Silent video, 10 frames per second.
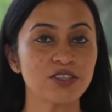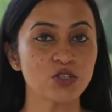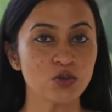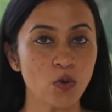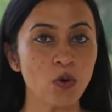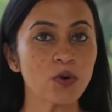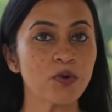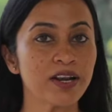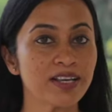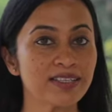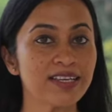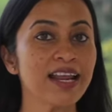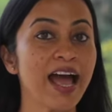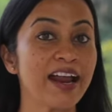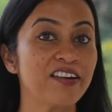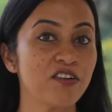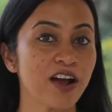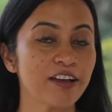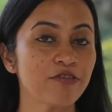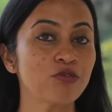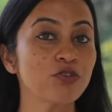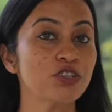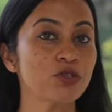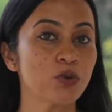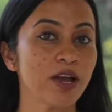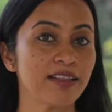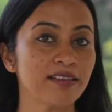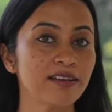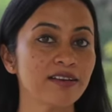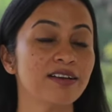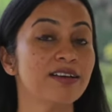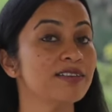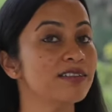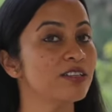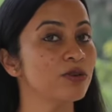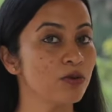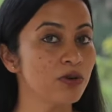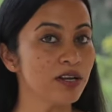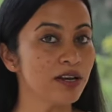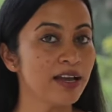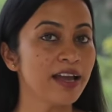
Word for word: soak raisin and dry fruits together, is it good?